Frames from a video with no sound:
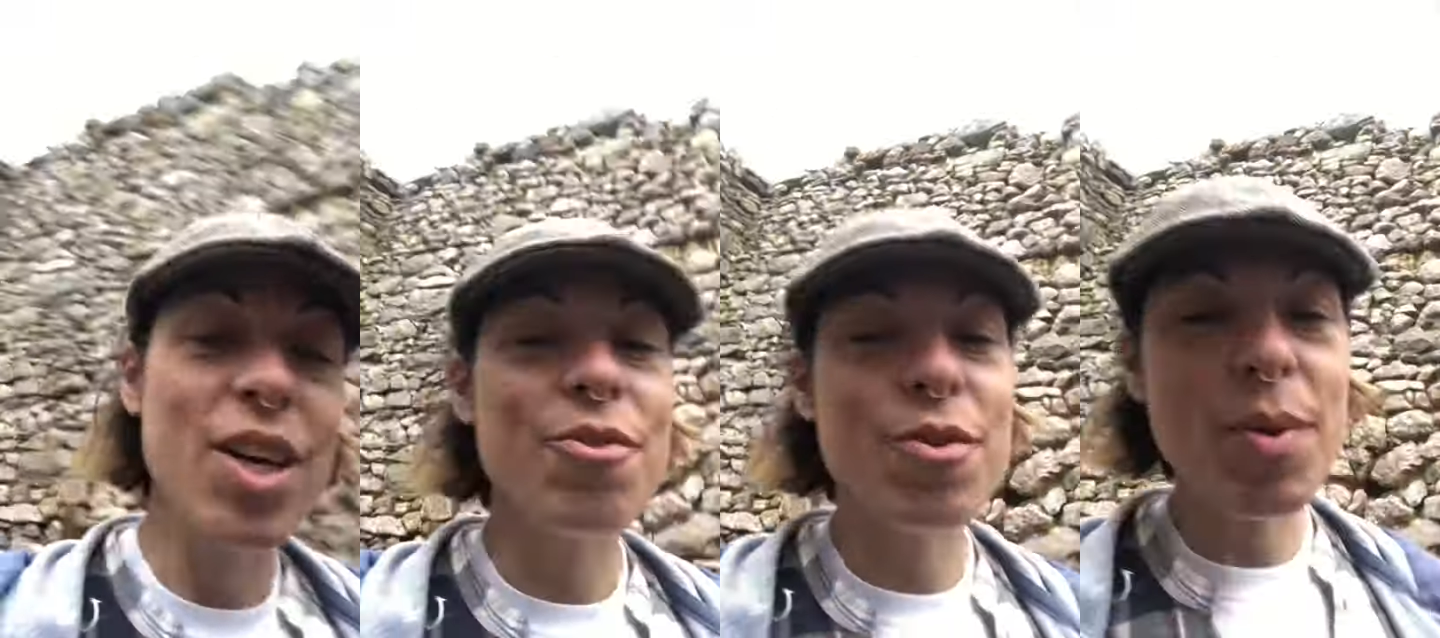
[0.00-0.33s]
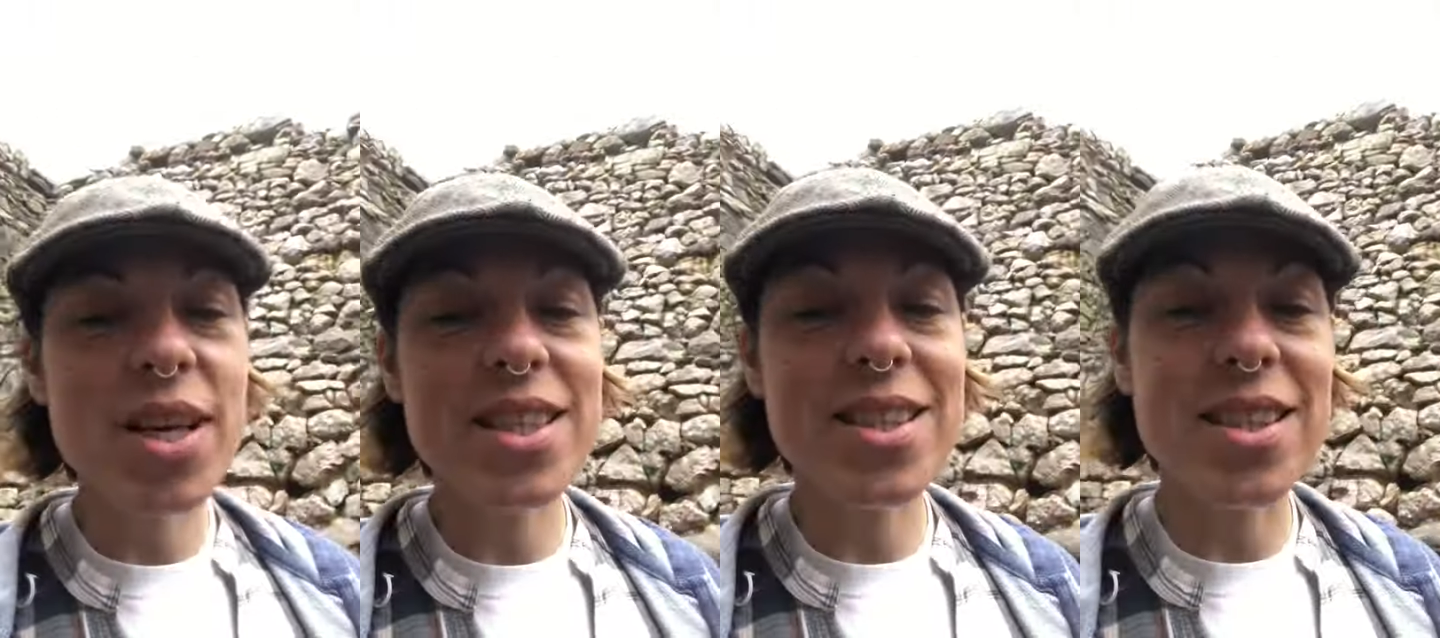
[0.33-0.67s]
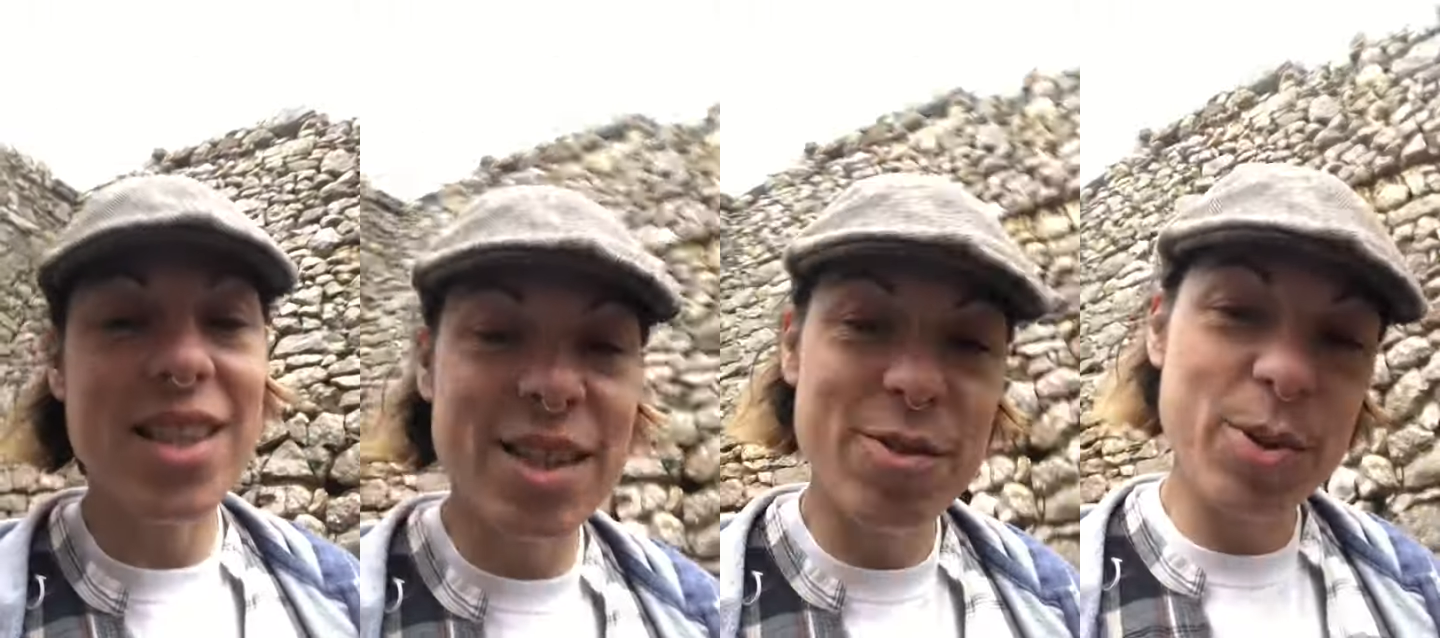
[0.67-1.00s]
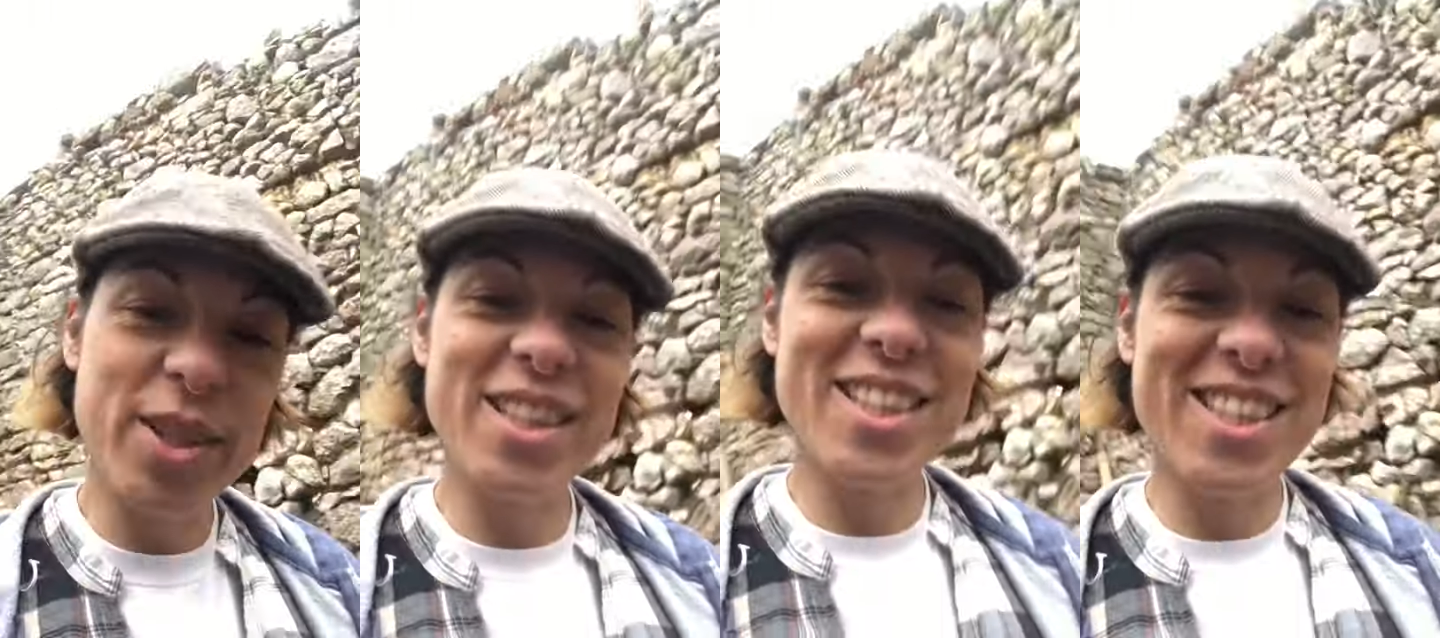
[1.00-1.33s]
for moss and
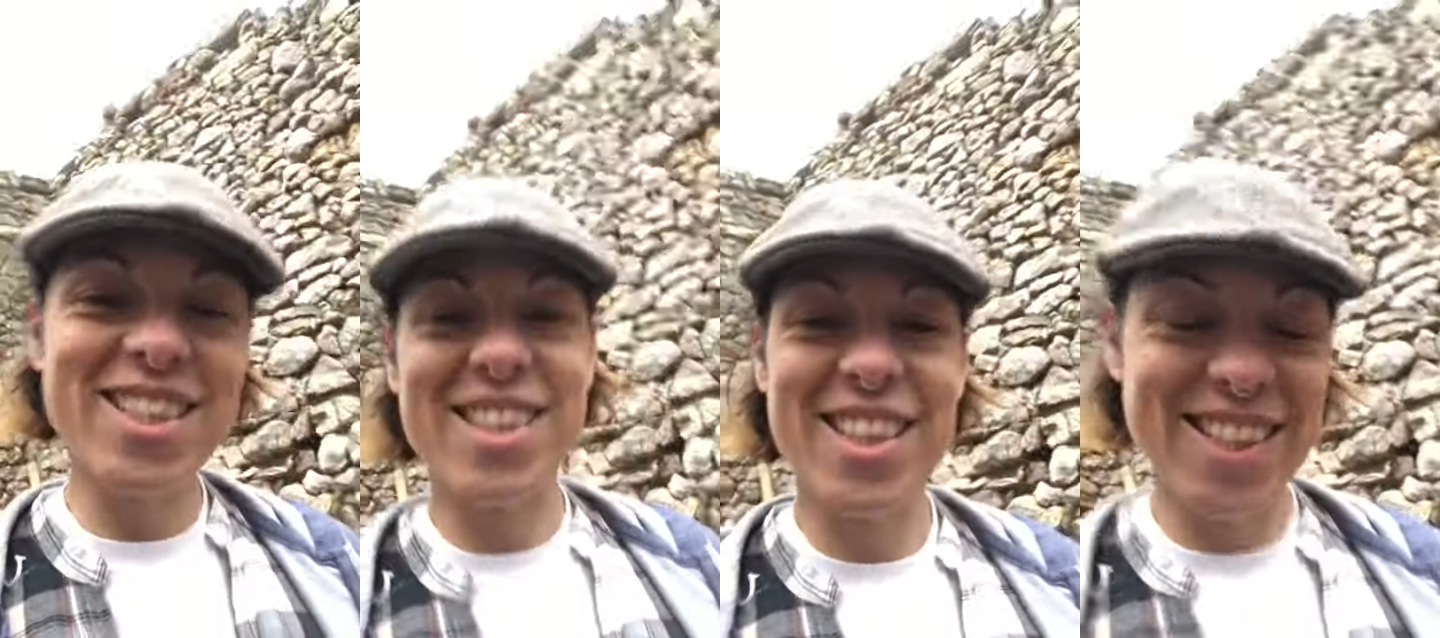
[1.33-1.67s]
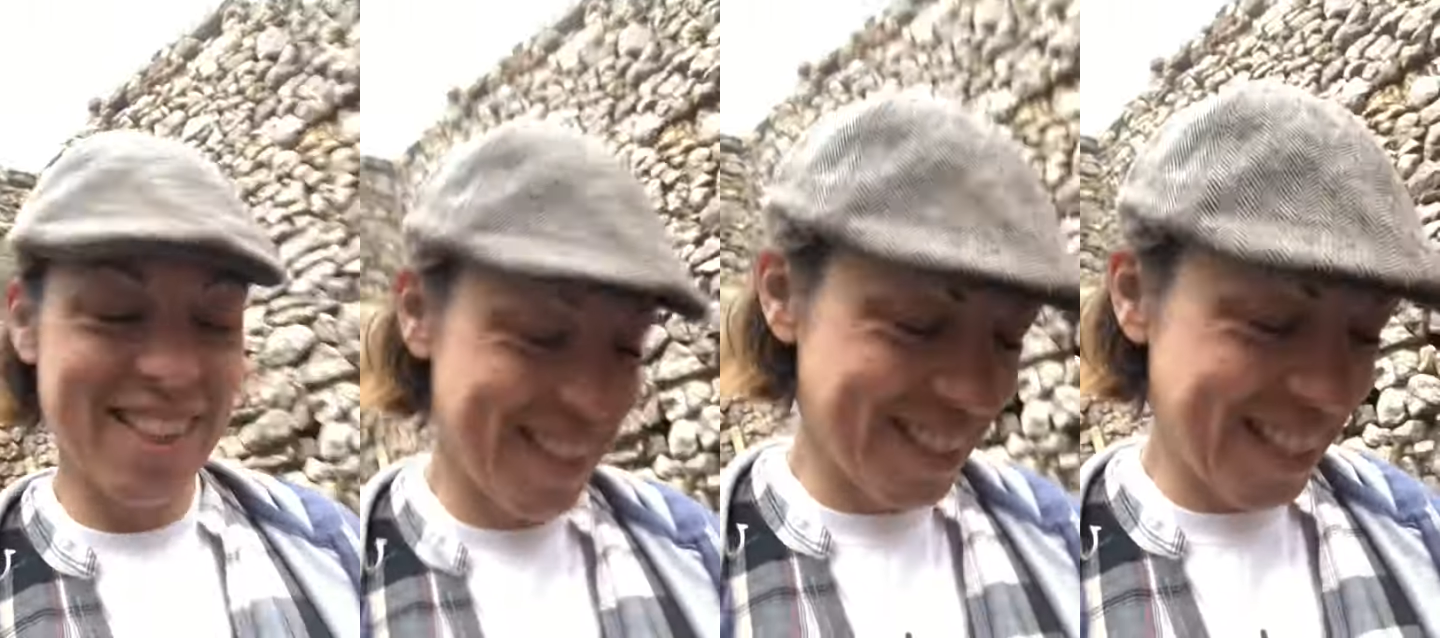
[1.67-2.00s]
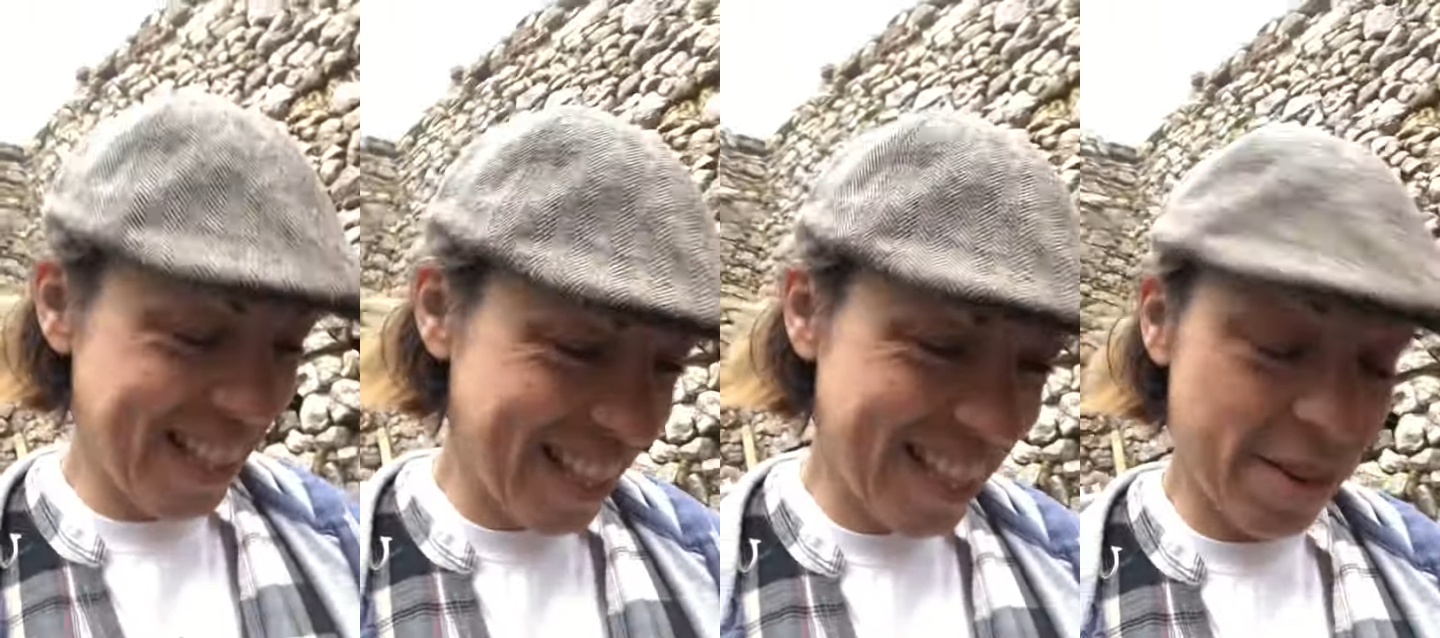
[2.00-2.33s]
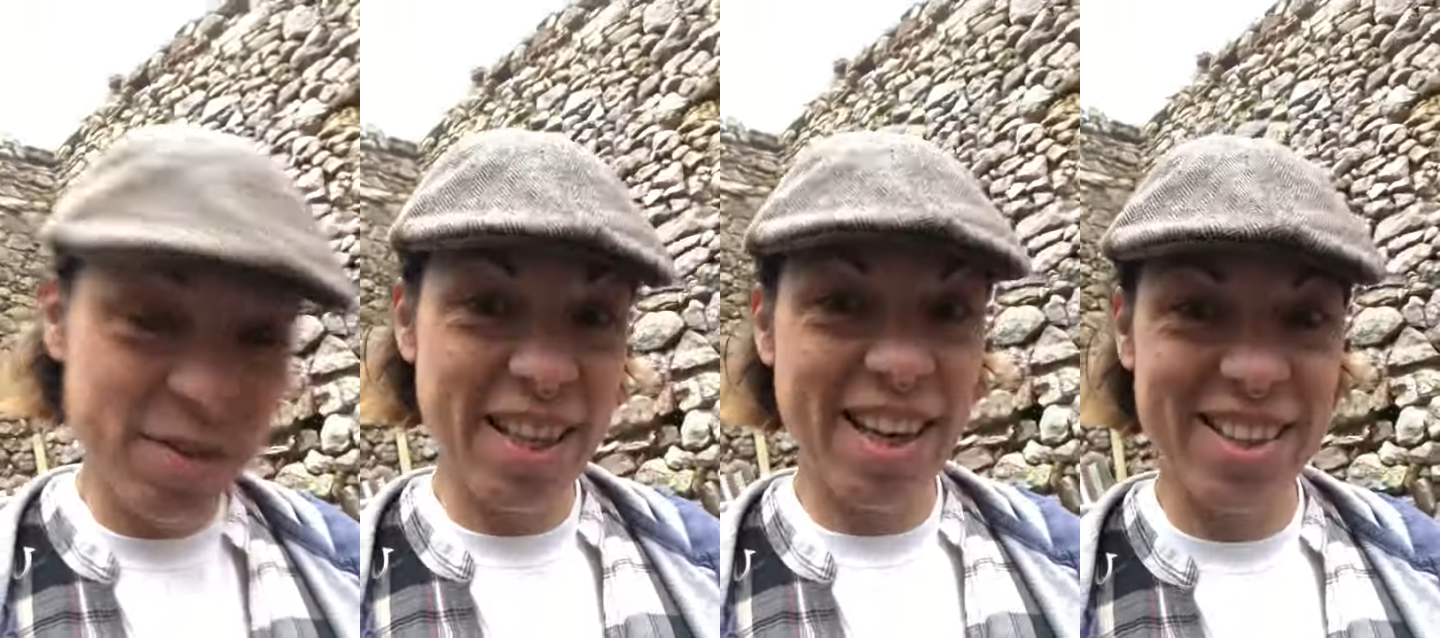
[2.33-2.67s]
liverworts and
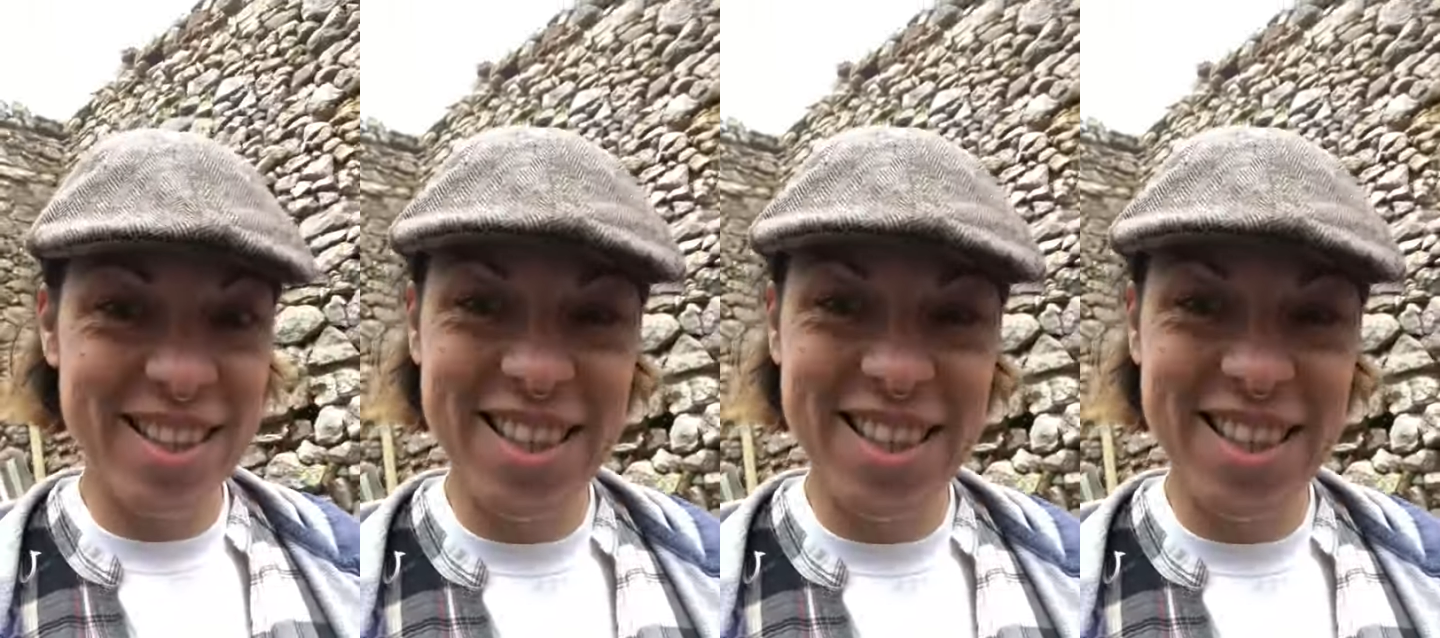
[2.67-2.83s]
everything else.